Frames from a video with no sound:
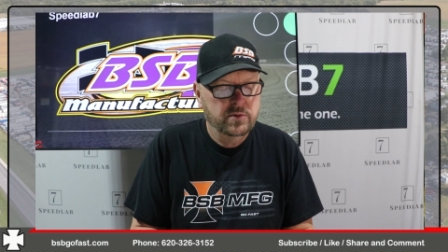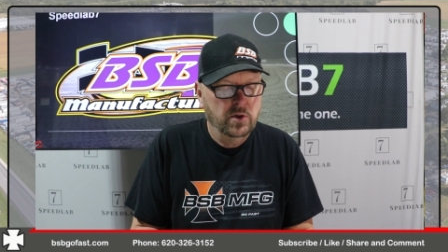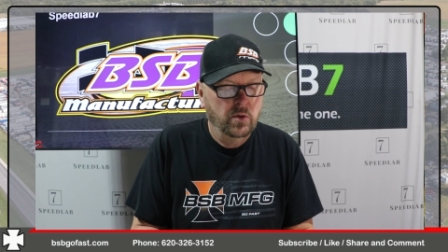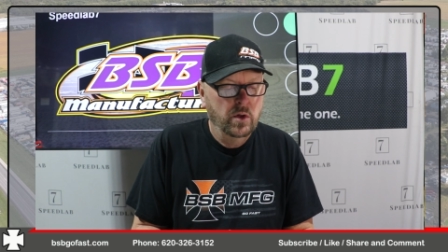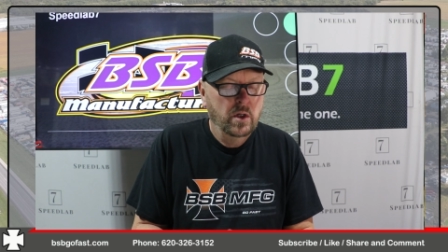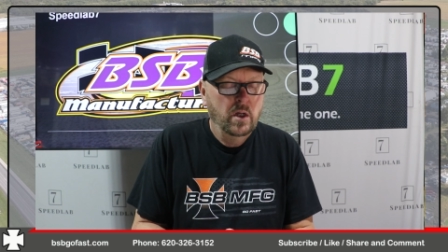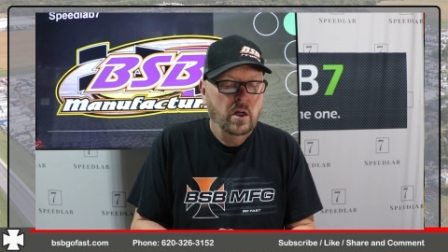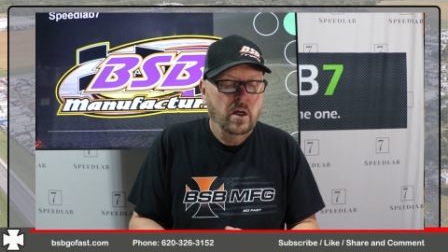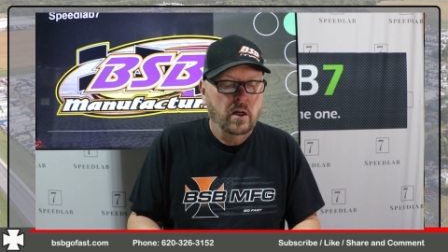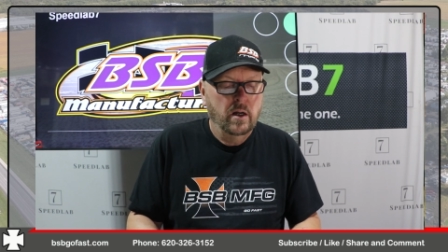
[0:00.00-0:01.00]
So
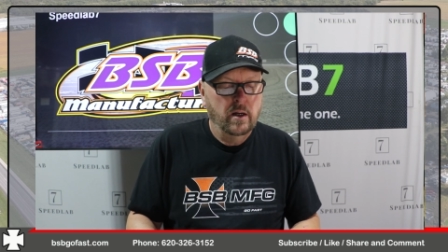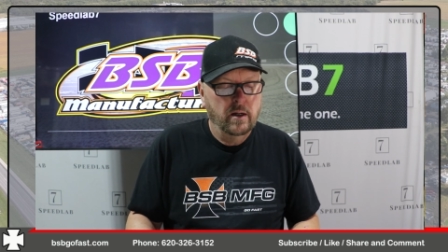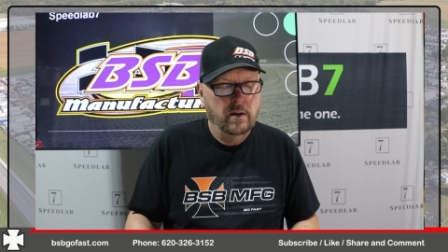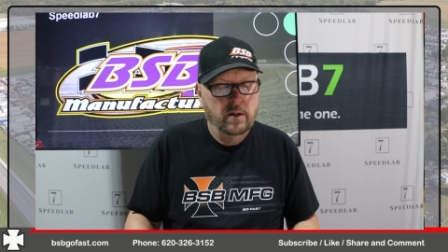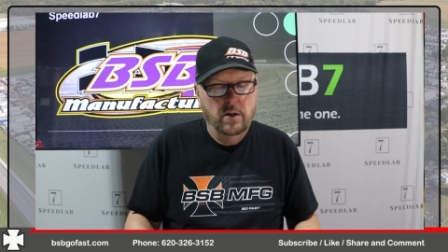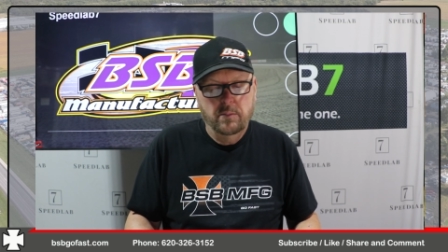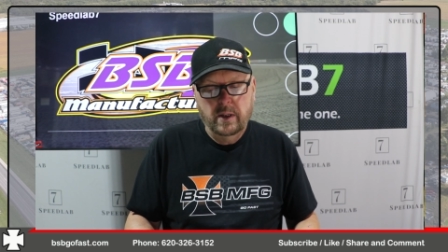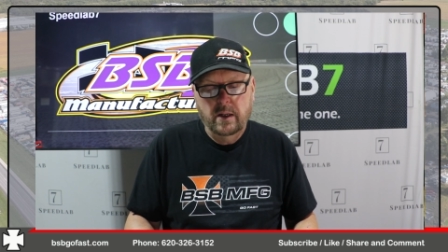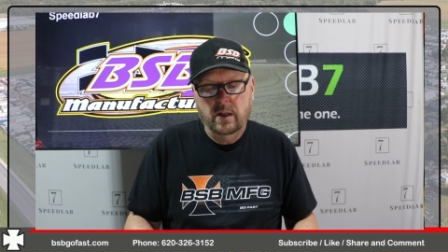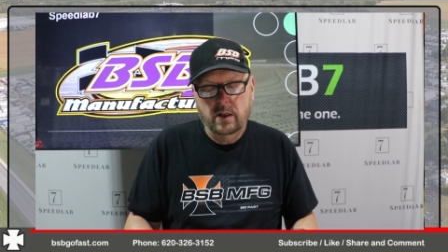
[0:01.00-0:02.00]
uh,
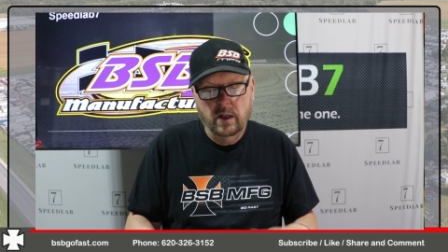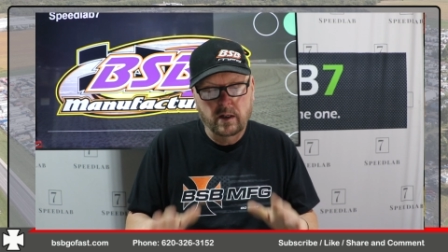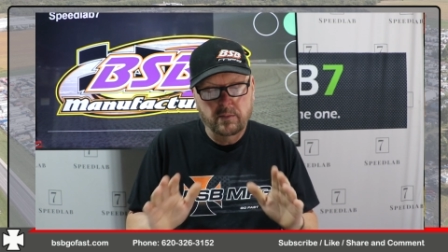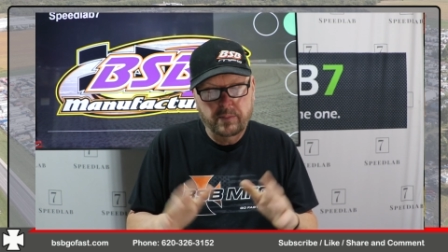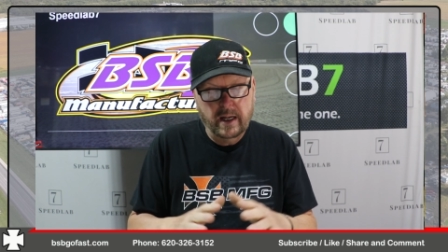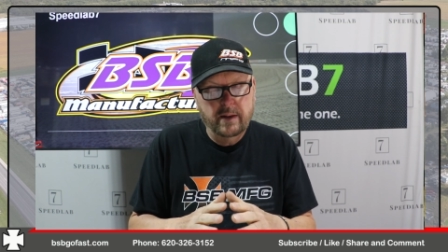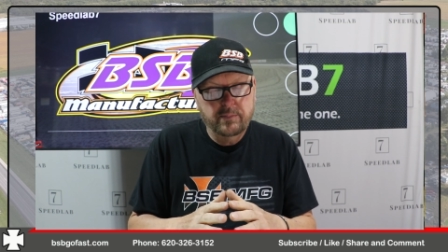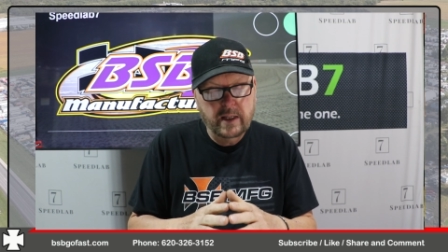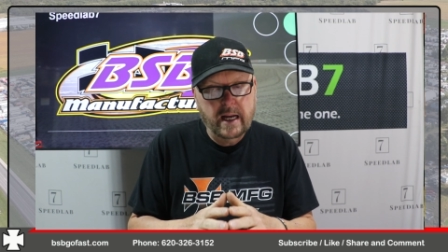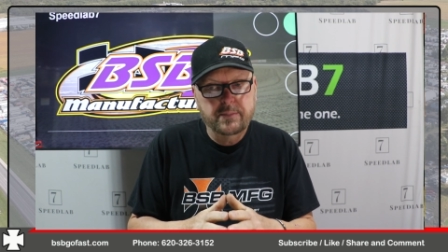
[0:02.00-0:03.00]
uh,
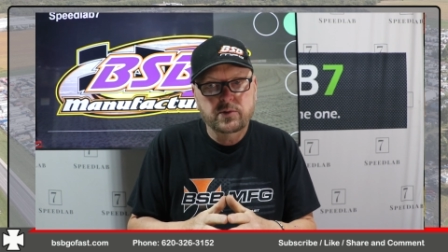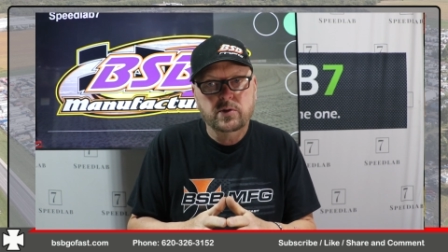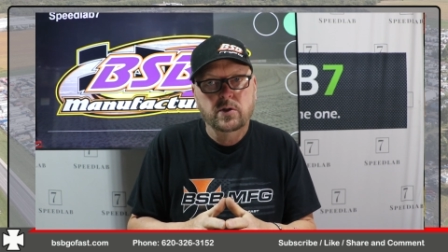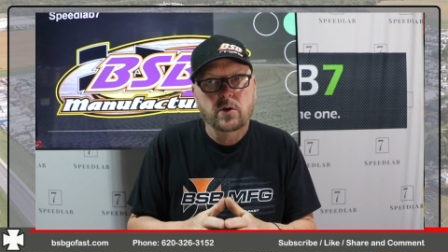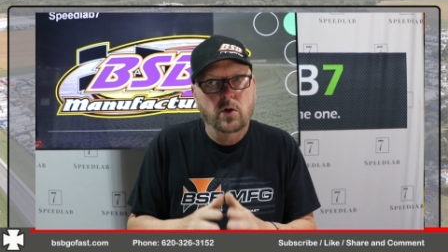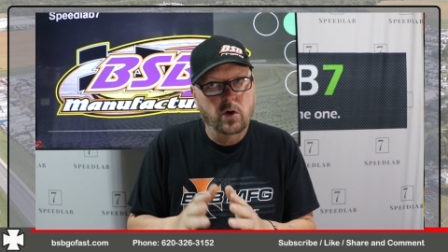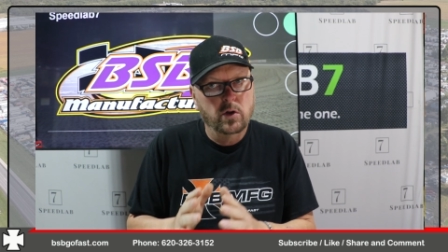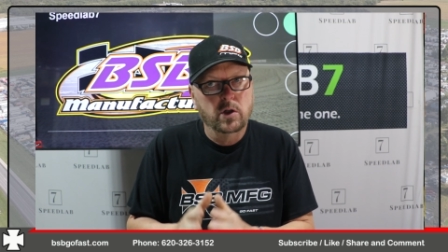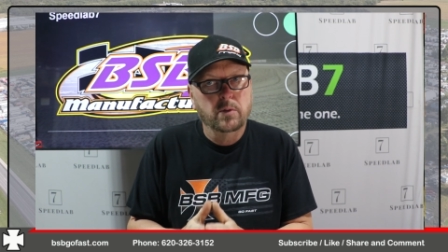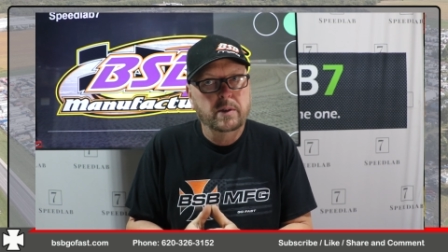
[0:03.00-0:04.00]
pipe taps are
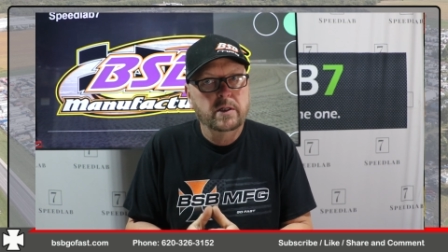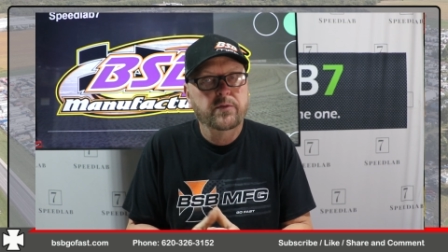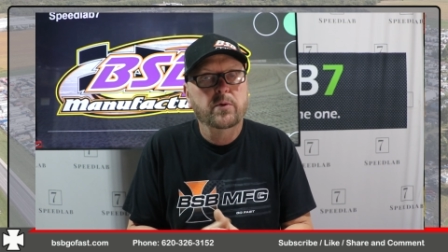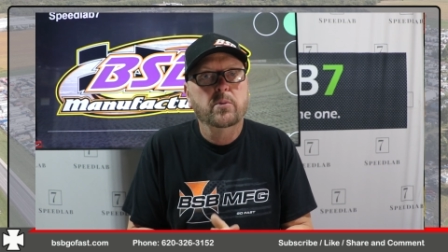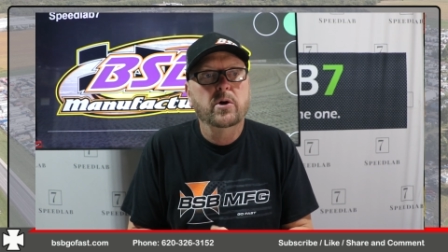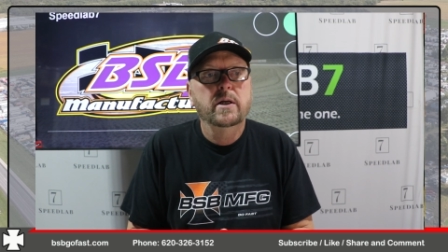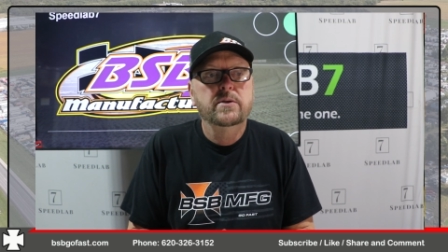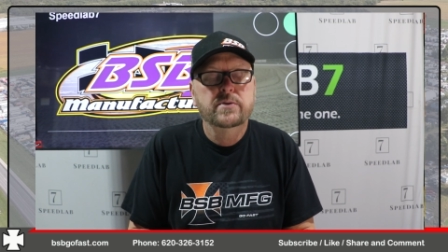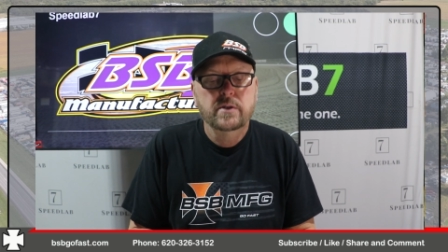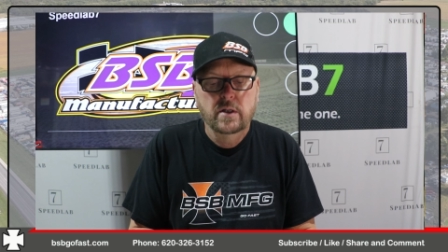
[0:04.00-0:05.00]
a little bit different
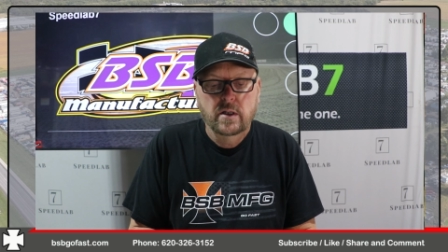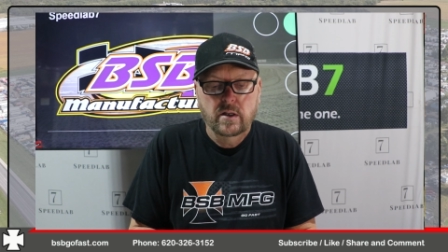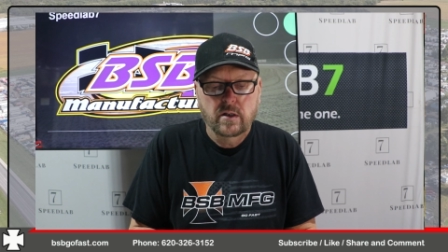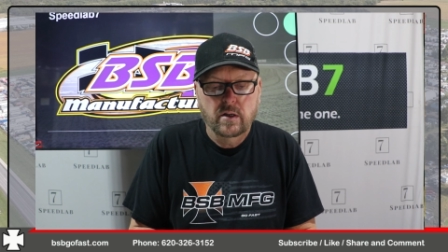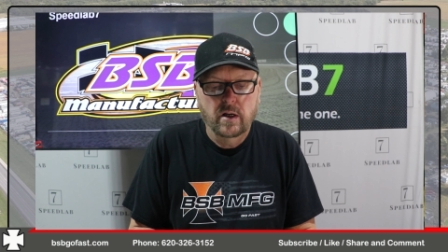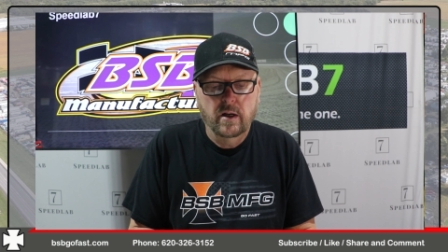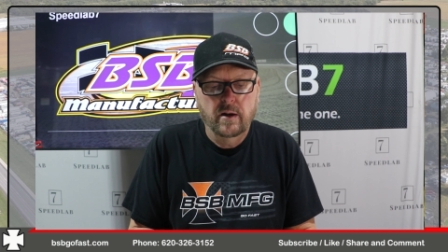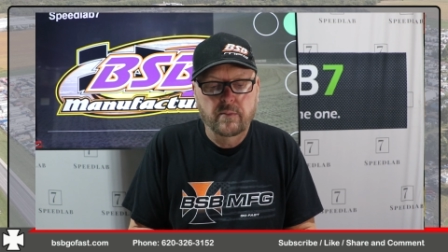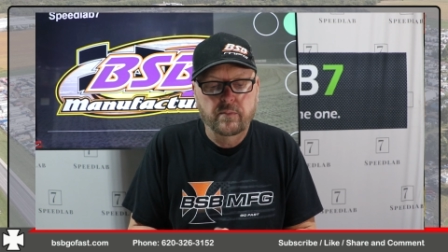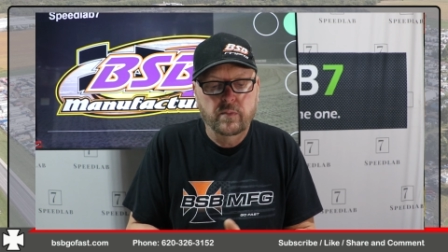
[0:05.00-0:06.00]
breeds,
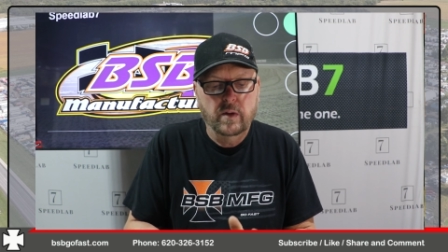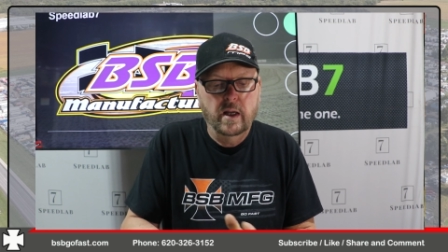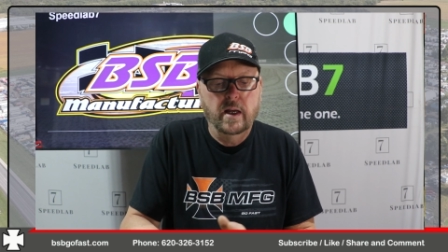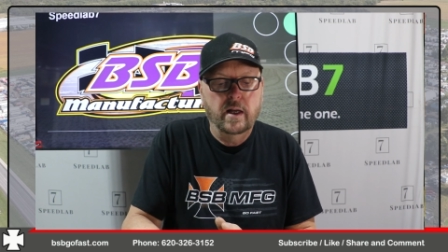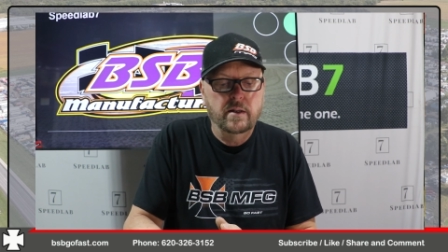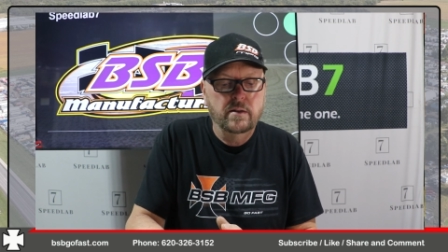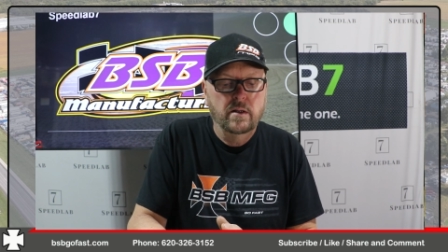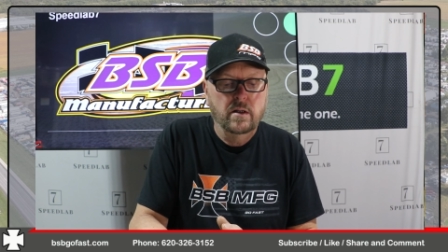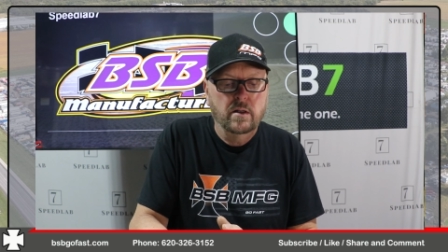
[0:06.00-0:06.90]
um, and